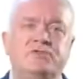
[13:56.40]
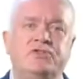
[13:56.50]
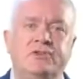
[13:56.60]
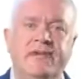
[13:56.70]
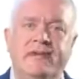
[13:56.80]
to
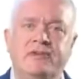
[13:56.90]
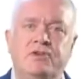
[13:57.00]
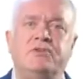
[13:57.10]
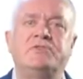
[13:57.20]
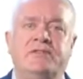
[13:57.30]
get a
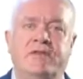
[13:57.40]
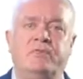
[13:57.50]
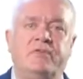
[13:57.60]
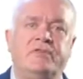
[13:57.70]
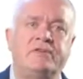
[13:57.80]
knot in it
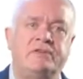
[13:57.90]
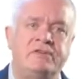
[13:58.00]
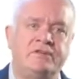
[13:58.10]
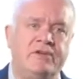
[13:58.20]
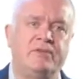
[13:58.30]
with
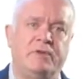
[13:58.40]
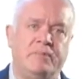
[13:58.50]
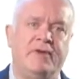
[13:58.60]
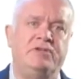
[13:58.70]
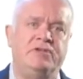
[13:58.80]
concern when a
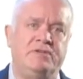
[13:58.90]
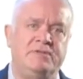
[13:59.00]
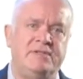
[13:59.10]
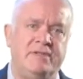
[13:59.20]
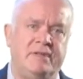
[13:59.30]
patient used
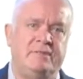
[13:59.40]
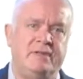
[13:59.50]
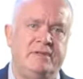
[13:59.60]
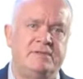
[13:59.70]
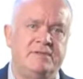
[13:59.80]
to tell me
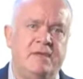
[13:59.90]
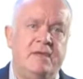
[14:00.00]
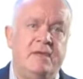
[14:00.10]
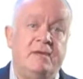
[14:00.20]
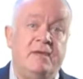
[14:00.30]
this.
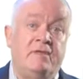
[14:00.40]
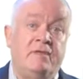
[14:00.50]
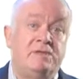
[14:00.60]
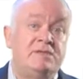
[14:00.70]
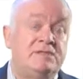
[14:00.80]

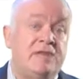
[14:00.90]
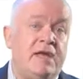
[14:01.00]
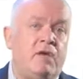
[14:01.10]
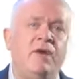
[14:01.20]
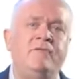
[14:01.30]
They used to
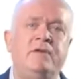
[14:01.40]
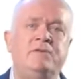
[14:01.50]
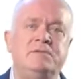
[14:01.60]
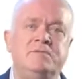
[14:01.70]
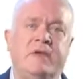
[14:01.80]
say, "Oh, I've
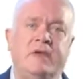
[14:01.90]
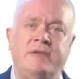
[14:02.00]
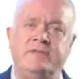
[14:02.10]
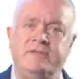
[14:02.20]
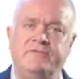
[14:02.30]
used my
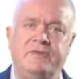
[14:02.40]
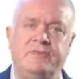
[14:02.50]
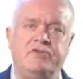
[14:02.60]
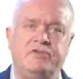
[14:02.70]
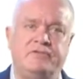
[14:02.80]

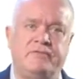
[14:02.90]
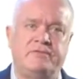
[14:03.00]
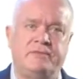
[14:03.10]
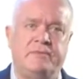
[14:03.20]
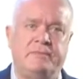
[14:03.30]
anti-inflammatory for a
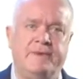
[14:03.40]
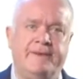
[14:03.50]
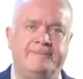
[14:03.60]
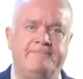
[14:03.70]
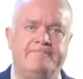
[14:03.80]
stomach
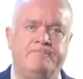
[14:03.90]
pain."